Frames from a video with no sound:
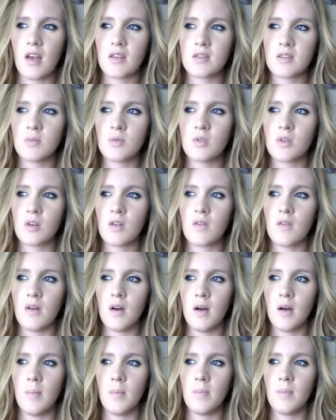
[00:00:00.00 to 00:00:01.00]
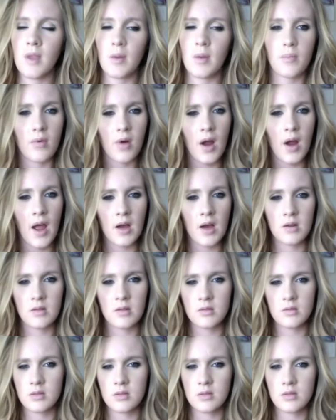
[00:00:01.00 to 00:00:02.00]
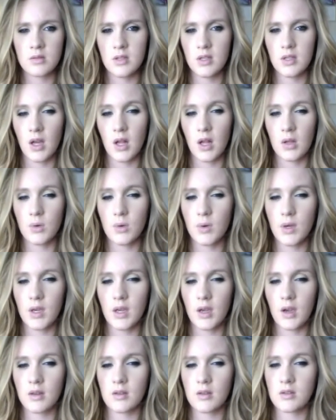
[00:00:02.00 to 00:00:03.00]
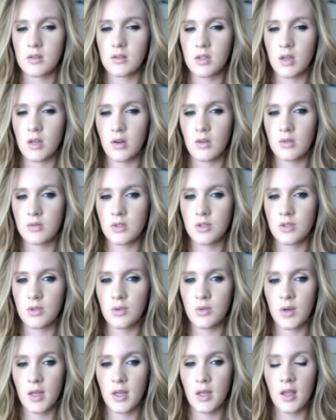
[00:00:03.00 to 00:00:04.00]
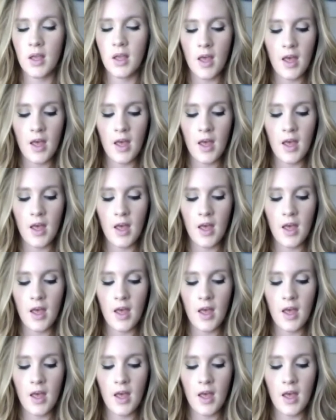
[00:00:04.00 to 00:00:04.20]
more of a brown, yellowy undertone to it.